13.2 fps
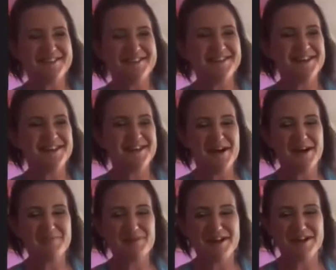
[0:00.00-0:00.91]
I'll
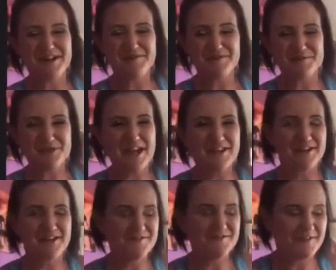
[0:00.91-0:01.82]
be ringing you from
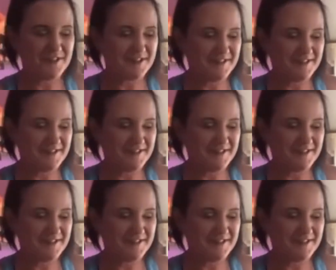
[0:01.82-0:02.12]
jail if I